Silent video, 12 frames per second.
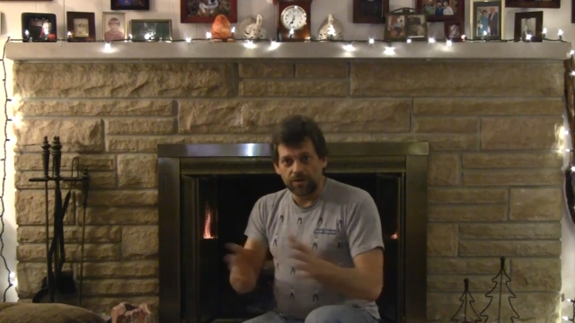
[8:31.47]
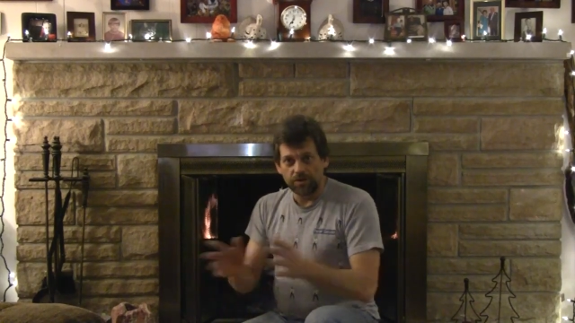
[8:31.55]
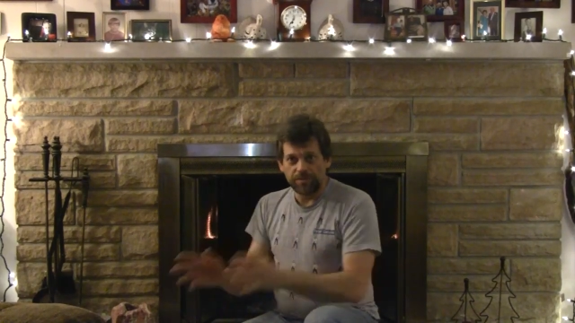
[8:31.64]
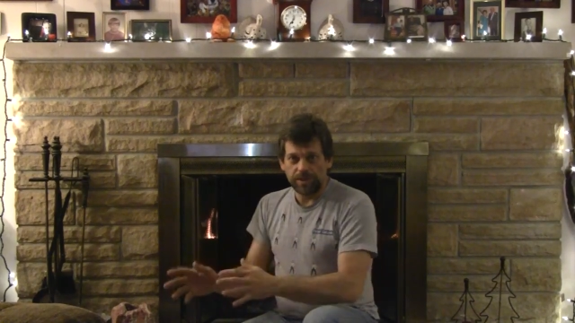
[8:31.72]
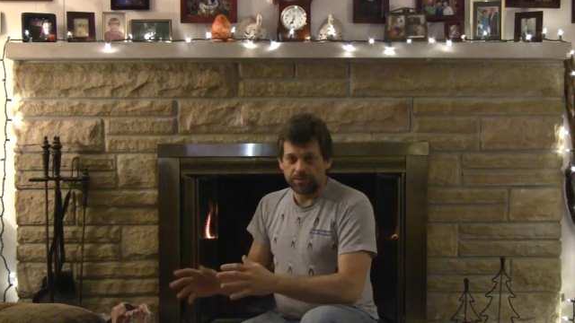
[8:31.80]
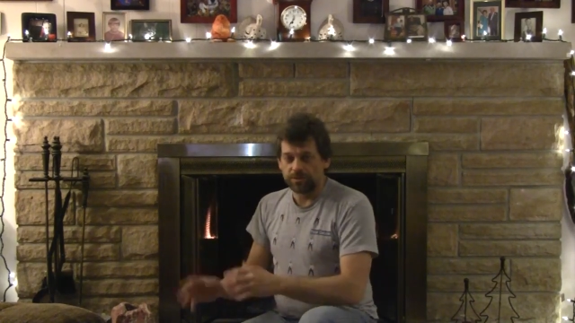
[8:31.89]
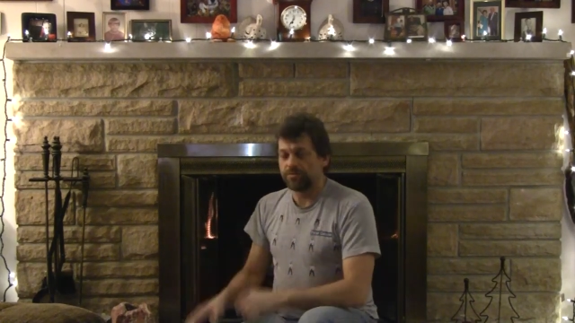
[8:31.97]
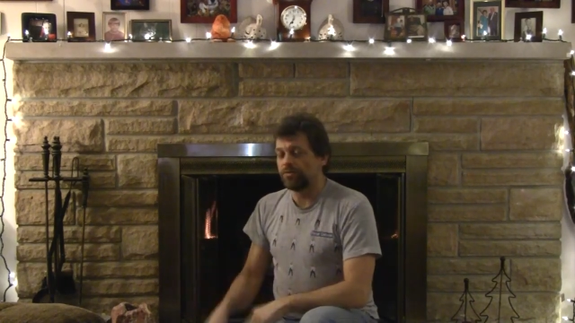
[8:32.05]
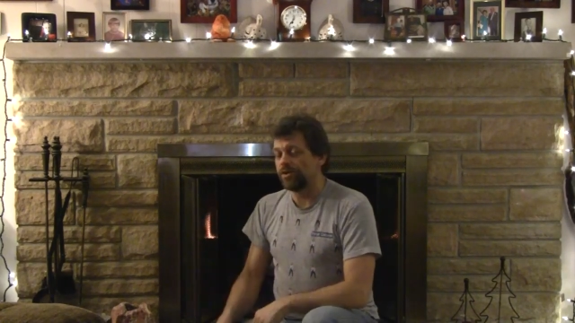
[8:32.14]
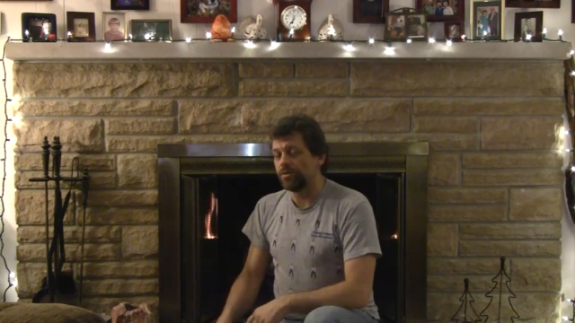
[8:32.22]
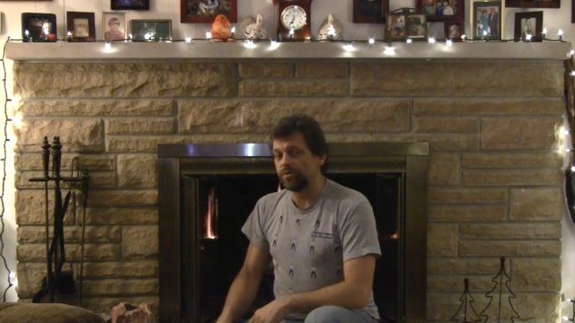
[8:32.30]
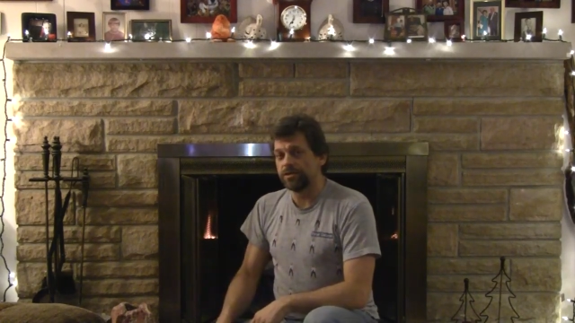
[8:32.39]
other people's
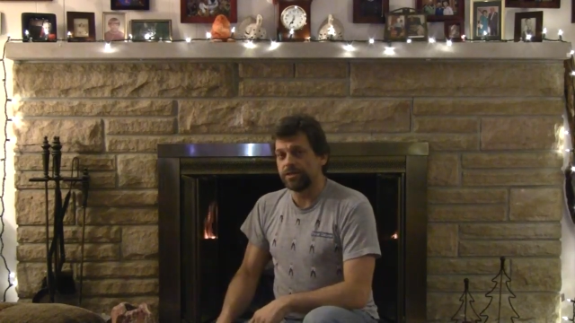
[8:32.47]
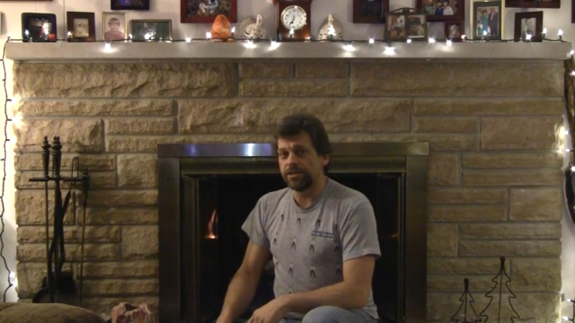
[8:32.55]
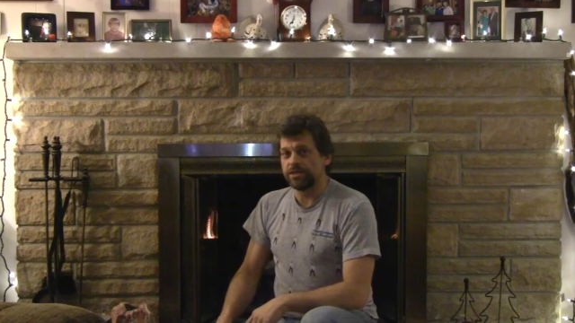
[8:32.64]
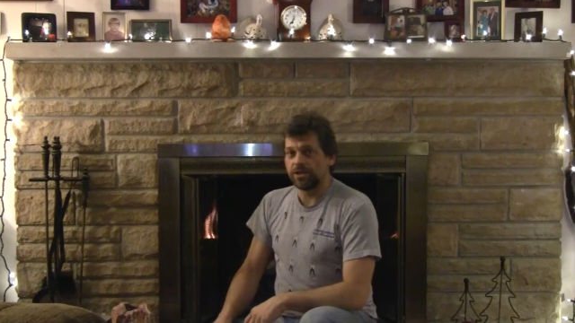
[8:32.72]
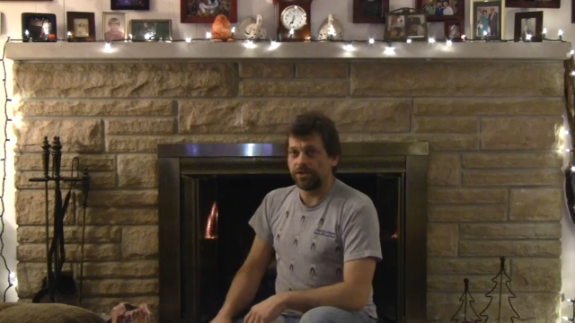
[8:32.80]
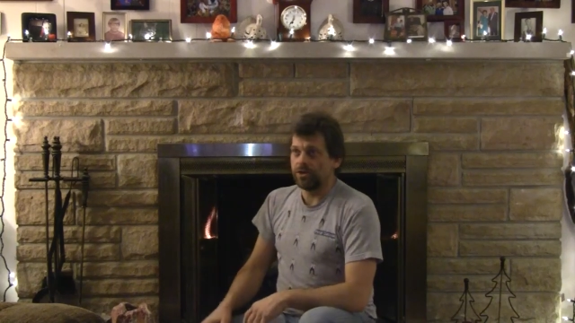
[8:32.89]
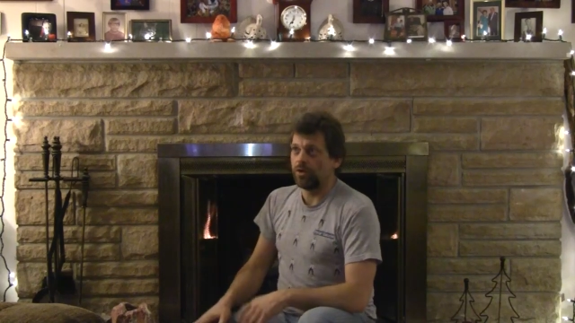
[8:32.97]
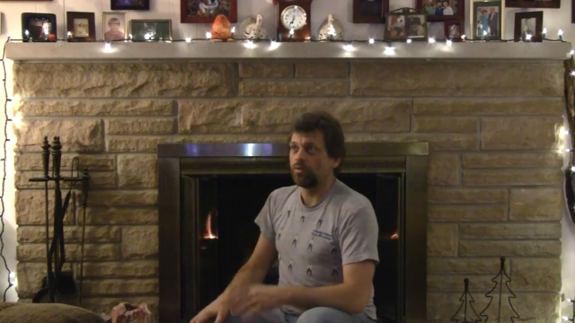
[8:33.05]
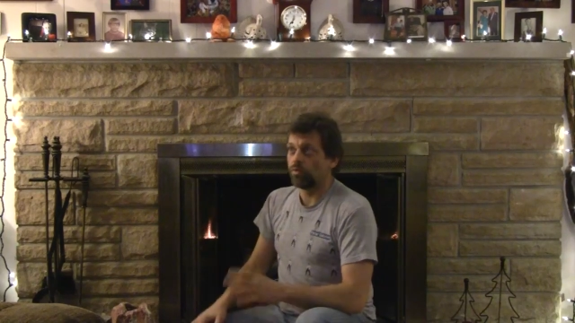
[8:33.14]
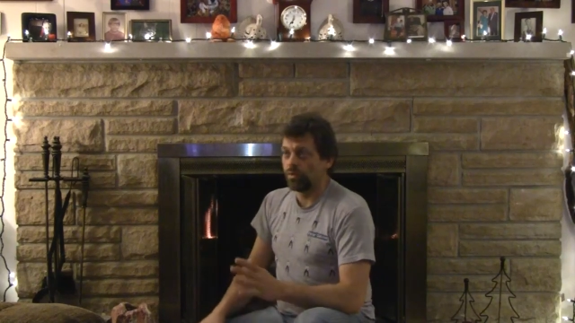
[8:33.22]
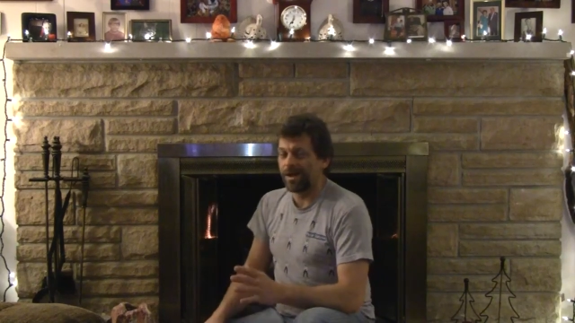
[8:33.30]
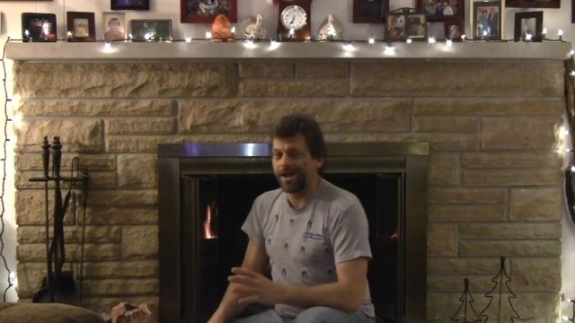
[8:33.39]
frequencies so you
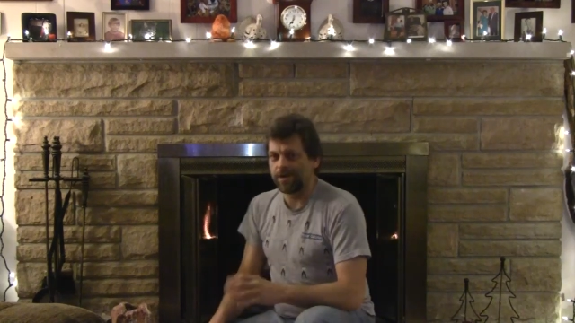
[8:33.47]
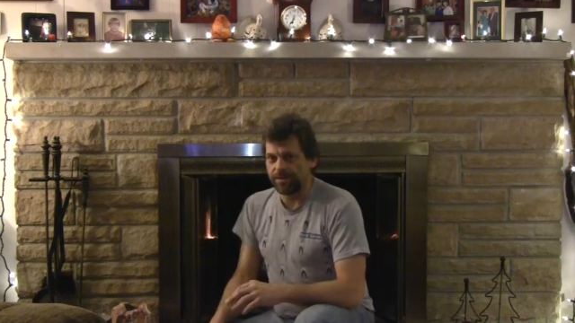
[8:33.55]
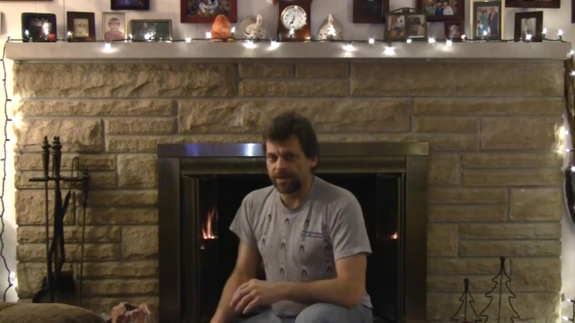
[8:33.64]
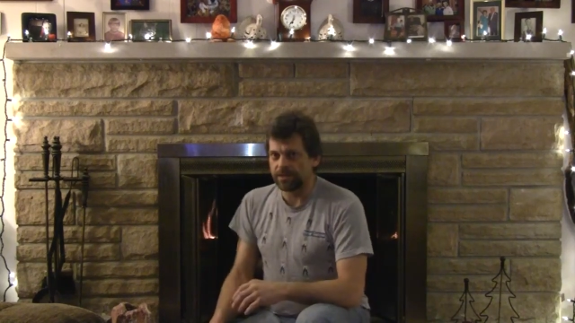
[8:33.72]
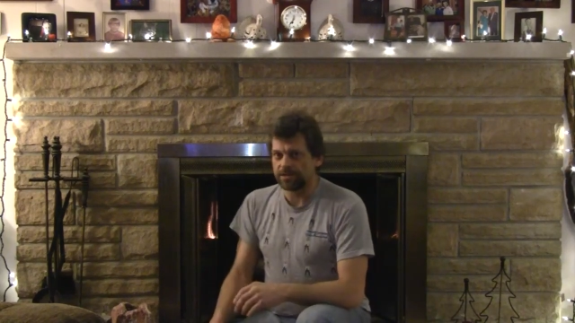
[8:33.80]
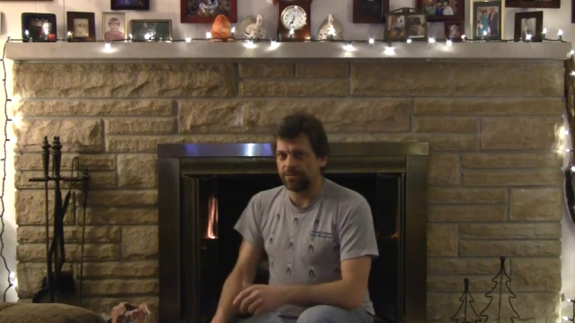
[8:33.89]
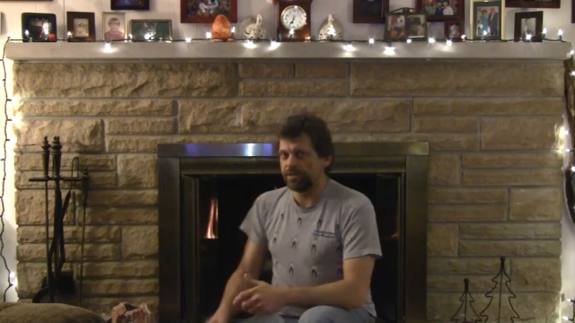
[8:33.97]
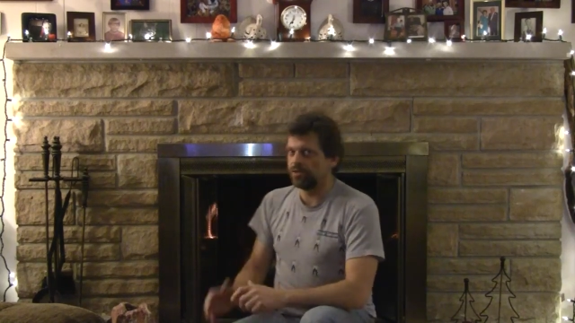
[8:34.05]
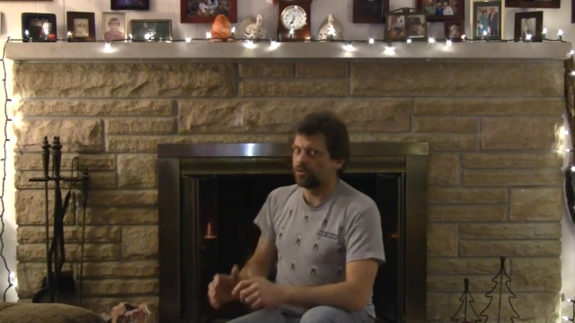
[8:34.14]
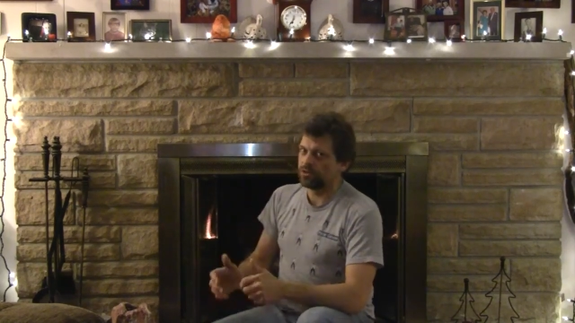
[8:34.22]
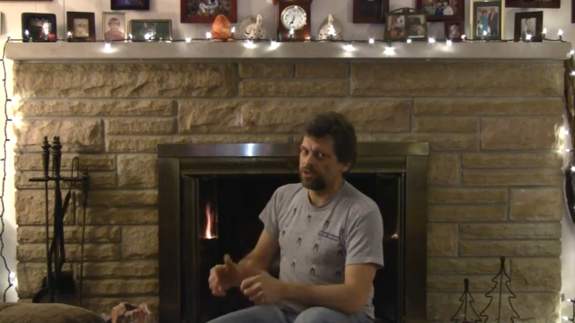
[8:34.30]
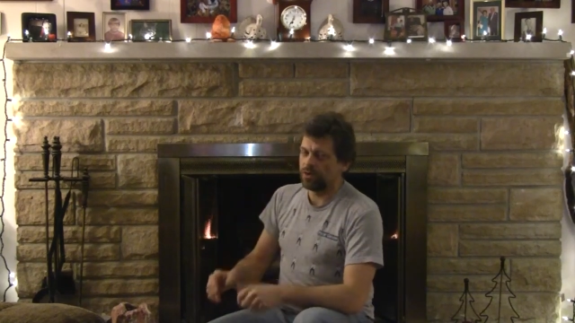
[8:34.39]
don't wreck because somebody
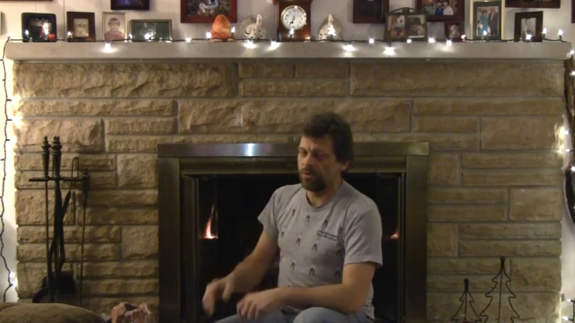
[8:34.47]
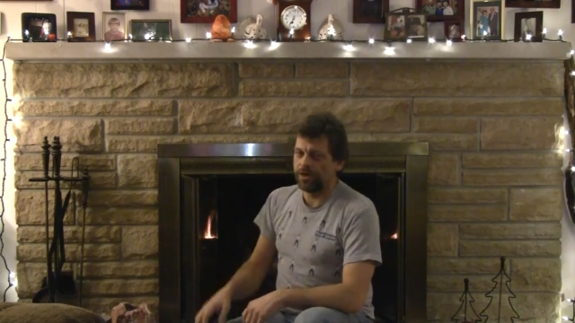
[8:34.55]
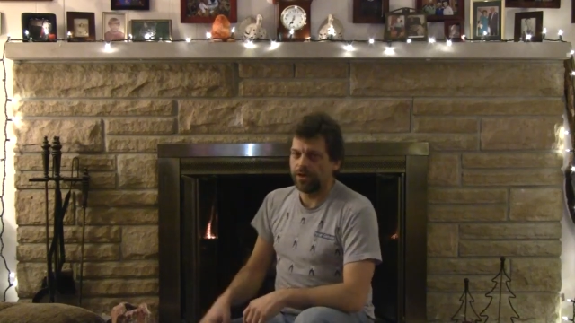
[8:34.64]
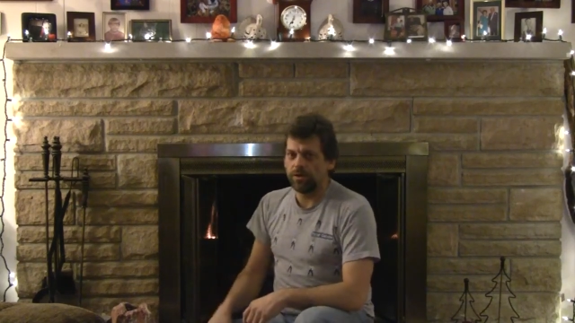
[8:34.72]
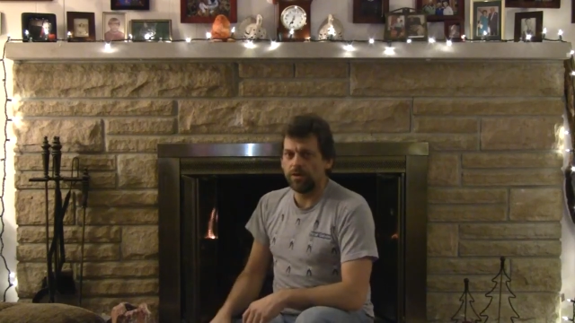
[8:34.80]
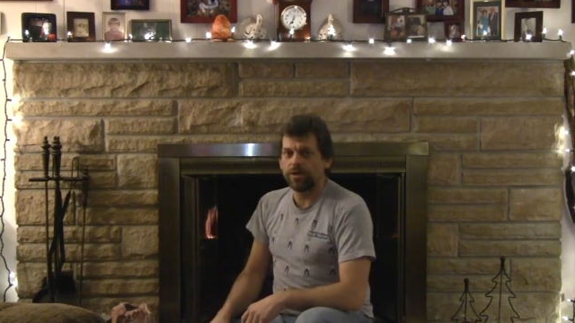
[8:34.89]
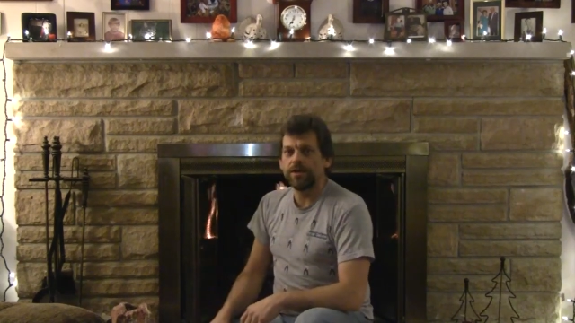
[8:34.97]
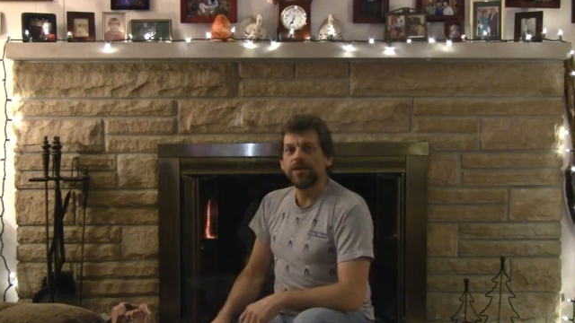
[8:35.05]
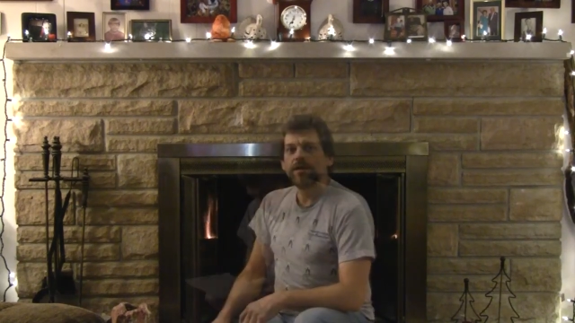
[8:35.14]
turns their radio on.